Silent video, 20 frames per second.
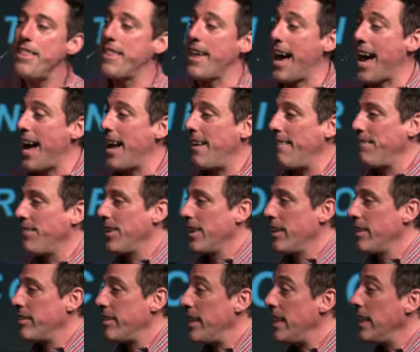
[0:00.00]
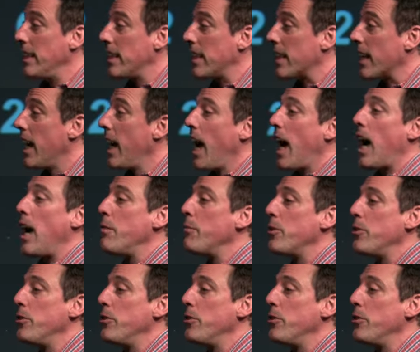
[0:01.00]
that to healing. I'm a